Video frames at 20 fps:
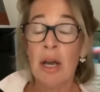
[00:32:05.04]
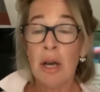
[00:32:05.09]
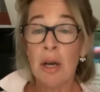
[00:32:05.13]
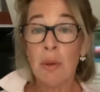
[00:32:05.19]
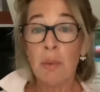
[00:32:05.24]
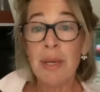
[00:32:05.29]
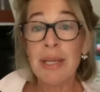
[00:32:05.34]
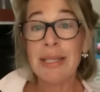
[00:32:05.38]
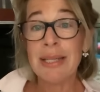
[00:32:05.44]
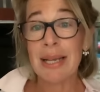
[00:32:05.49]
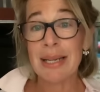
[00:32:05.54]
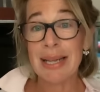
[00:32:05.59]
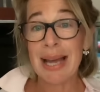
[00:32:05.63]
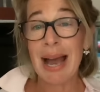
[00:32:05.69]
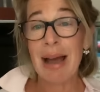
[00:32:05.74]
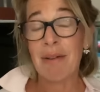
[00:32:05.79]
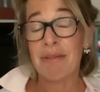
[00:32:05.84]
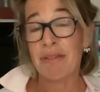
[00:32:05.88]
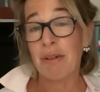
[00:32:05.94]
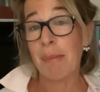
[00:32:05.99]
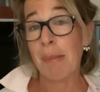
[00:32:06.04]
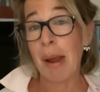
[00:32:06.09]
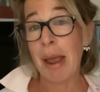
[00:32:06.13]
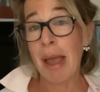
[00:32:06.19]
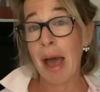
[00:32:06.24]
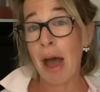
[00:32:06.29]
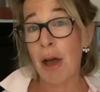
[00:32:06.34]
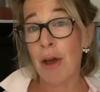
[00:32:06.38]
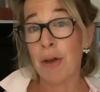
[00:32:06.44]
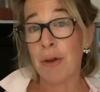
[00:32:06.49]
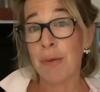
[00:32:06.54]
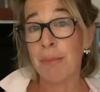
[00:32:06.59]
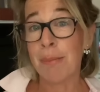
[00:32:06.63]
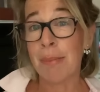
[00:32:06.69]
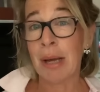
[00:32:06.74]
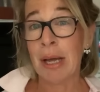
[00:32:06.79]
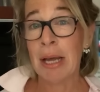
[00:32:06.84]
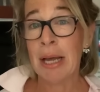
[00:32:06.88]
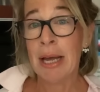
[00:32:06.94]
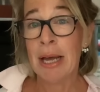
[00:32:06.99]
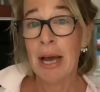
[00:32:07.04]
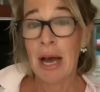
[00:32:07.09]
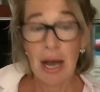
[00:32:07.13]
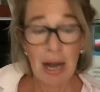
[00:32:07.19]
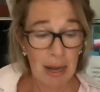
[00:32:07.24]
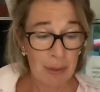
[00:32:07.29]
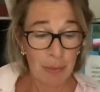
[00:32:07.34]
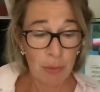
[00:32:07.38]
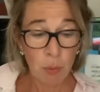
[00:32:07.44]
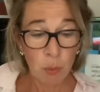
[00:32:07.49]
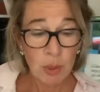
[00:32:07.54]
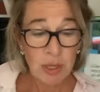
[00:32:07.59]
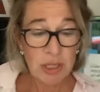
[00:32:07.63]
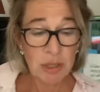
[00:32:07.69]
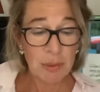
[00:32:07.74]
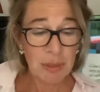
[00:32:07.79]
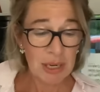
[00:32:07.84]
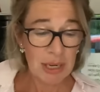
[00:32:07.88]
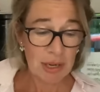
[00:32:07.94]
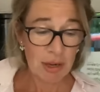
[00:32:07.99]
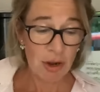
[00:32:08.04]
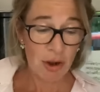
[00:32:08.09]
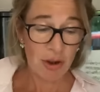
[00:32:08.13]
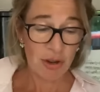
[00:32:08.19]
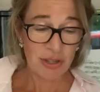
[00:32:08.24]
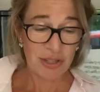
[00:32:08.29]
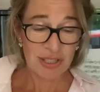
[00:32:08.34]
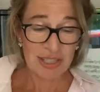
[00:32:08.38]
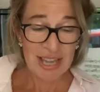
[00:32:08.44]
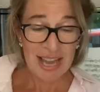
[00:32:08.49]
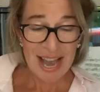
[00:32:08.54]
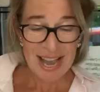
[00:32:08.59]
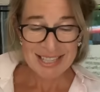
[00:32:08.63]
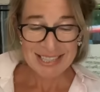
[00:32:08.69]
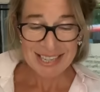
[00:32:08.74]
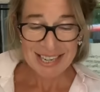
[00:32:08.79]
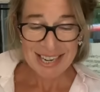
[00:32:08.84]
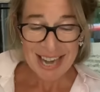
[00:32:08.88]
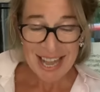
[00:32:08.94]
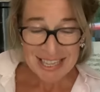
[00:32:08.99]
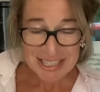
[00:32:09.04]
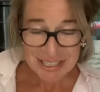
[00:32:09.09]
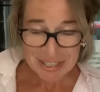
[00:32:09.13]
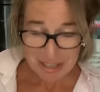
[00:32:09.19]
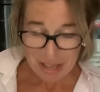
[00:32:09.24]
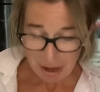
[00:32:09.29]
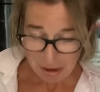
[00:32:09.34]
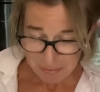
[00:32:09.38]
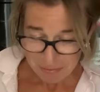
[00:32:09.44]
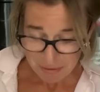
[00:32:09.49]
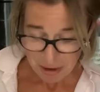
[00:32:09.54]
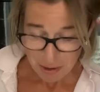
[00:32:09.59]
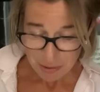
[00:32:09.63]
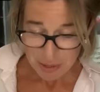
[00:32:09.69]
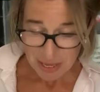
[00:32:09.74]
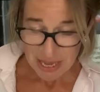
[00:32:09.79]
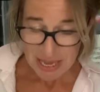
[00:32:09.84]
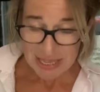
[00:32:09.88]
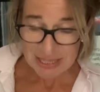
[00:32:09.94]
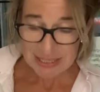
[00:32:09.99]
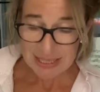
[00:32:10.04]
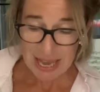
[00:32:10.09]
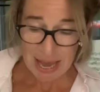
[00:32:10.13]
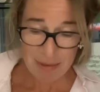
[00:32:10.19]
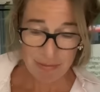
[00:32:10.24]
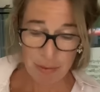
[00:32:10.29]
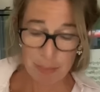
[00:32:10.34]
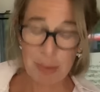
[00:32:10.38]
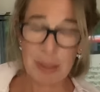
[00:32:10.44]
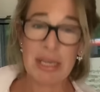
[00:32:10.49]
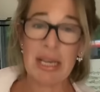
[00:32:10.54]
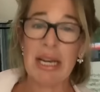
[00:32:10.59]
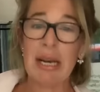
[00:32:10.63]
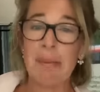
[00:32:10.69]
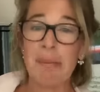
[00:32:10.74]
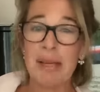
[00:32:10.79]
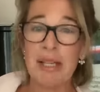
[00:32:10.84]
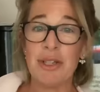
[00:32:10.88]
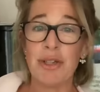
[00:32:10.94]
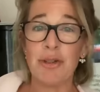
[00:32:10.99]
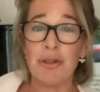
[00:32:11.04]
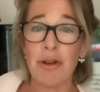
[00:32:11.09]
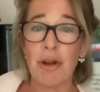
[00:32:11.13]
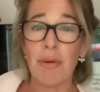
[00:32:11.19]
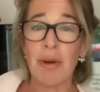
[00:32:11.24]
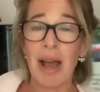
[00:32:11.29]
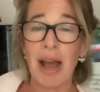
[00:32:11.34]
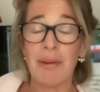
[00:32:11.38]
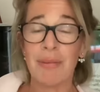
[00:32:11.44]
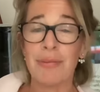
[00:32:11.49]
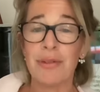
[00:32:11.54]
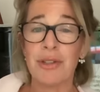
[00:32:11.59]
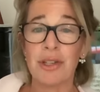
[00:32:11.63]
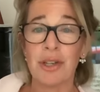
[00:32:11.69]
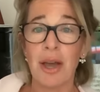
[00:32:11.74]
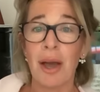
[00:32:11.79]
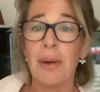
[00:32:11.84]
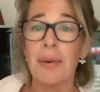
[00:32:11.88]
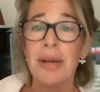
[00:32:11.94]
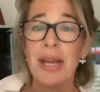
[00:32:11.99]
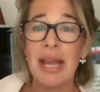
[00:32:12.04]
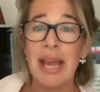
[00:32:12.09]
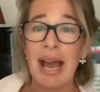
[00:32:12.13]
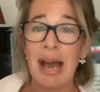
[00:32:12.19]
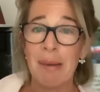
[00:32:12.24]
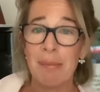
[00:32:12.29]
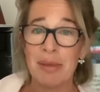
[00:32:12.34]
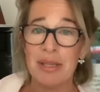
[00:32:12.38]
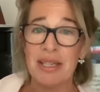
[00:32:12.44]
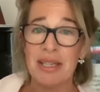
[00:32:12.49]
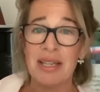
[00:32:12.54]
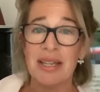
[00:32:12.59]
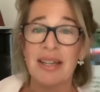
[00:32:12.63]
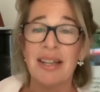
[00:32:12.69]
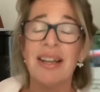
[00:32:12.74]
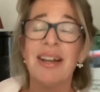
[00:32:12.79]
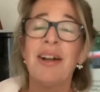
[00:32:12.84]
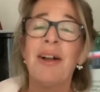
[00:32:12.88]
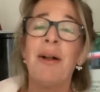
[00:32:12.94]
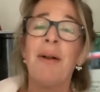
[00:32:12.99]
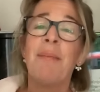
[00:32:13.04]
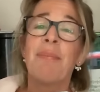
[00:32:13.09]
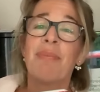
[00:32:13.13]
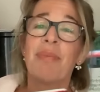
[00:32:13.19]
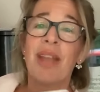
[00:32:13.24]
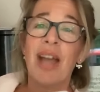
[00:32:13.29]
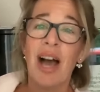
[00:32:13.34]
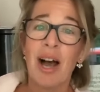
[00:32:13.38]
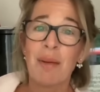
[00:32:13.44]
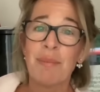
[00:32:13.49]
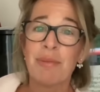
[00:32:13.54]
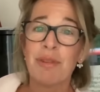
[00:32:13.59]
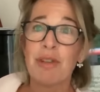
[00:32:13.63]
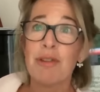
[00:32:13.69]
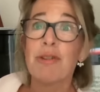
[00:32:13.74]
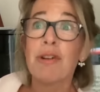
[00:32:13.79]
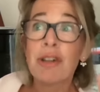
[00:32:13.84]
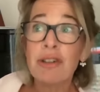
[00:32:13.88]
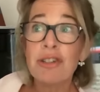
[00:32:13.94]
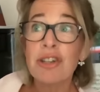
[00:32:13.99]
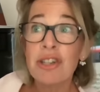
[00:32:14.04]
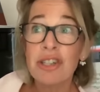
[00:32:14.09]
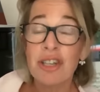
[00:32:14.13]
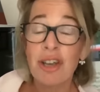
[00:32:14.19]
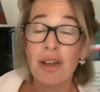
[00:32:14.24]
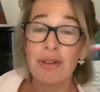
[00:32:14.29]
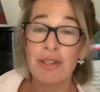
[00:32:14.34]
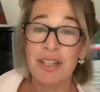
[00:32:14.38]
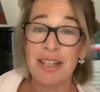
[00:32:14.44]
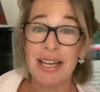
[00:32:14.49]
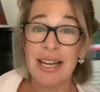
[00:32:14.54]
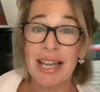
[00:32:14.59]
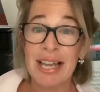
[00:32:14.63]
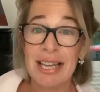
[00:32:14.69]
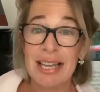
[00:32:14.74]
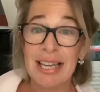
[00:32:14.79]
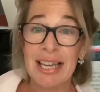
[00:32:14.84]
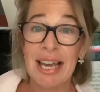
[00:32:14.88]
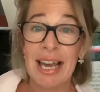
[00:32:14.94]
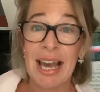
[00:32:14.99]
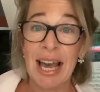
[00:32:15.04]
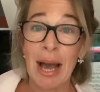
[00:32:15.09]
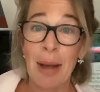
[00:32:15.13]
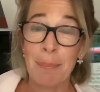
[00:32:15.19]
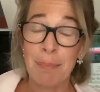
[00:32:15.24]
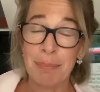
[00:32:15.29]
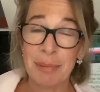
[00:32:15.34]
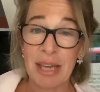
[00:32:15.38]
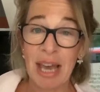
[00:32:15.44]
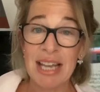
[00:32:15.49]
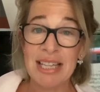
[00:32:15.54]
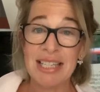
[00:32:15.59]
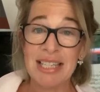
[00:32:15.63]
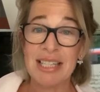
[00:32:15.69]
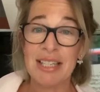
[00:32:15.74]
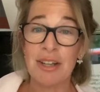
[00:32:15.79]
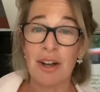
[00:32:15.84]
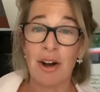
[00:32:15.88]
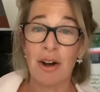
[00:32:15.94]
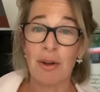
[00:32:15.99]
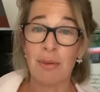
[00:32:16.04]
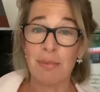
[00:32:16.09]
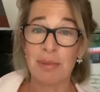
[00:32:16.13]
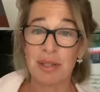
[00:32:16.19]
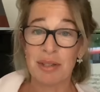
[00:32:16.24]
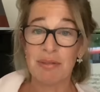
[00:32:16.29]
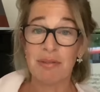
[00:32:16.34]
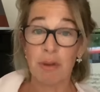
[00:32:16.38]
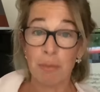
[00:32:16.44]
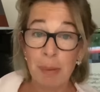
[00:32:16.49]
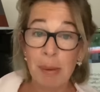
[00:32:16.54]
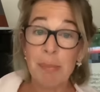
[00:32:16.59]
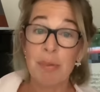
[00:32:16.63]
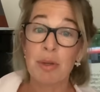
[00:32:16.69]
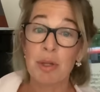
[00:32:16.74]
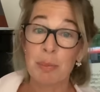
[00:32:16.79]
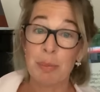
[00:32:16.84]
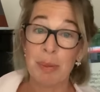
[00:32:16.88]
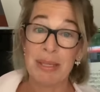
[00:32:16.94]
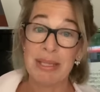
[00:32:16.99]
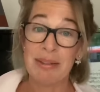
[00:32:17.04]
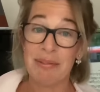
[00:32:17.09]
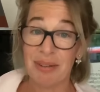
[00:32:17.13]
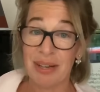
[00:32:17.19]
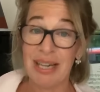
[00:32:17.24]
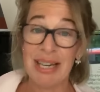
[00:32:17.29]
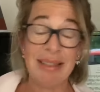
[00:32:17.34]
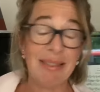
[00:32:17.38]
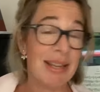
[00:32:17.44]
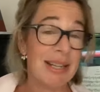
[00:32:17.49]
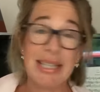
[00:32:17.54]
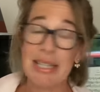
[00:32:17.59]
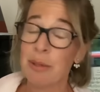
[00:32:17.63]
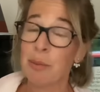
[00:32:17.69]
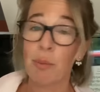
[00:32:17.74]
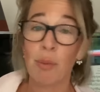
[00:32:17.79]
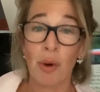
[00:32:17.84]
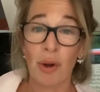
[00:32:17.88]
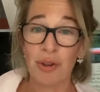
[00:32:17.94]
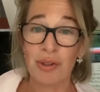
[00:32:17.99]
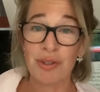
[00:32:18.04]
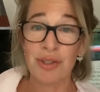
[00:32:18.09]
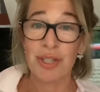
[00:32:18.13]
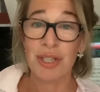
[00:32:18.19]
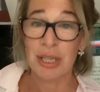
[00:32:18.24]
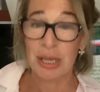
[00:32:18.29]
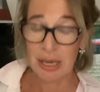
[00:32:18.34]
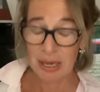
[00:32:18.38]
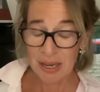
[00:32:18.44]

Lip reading: we send it out from my home. We do it at cost. It has a letter that I wrote in to everybody, and it means you don't have to go near Amazon. So you could just go to the link, Katie's Arms, for people specifically that didn't want